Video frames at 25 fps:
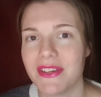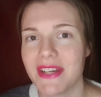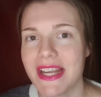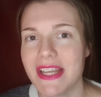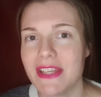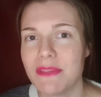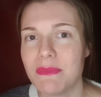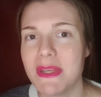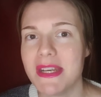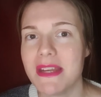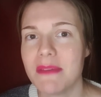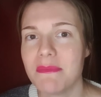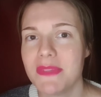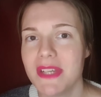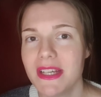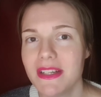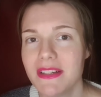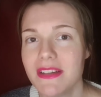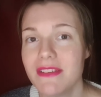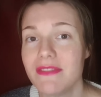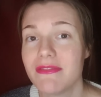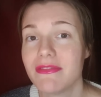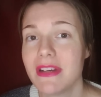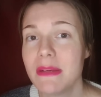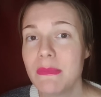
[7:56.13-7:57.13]
has been
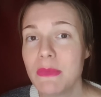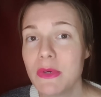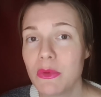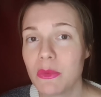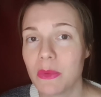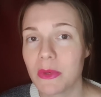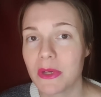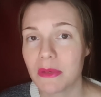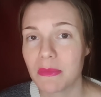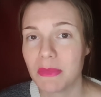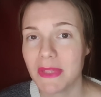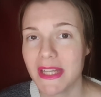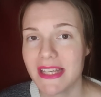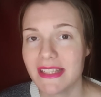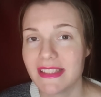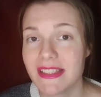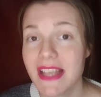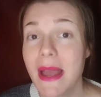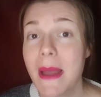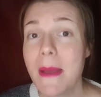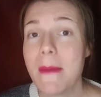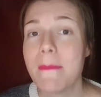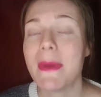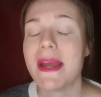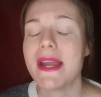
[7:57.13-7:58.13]
abducted from her workplace
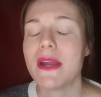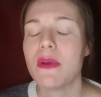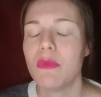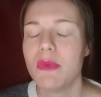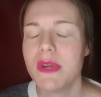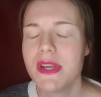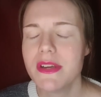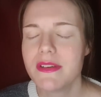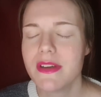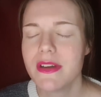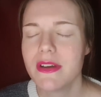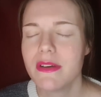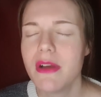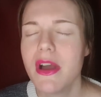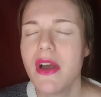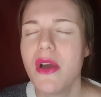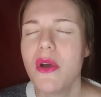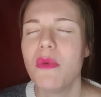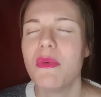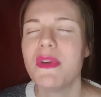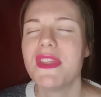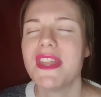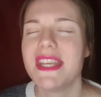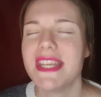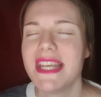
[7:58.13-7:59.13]
by a weirdo
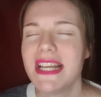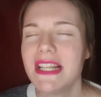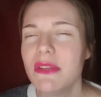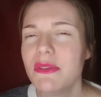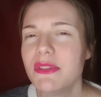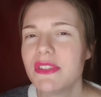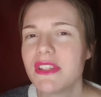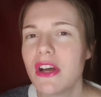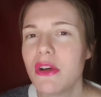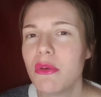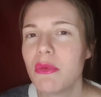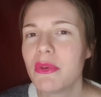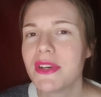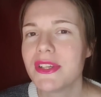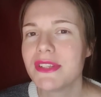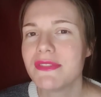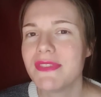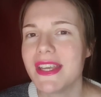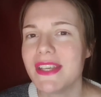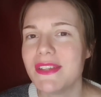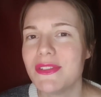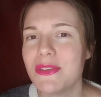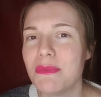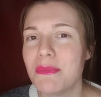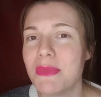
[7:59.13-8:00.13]
with a yellow skull where his
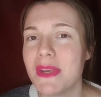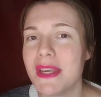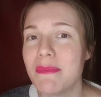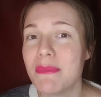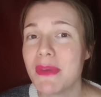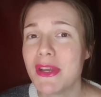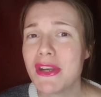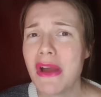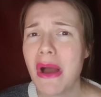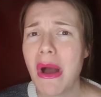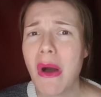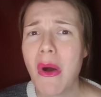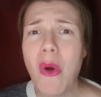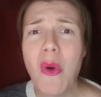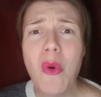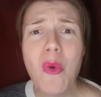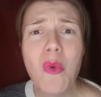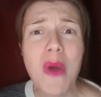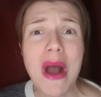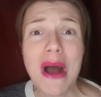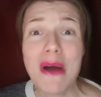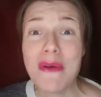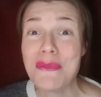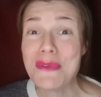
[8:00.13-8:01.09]
face should be, but oh, how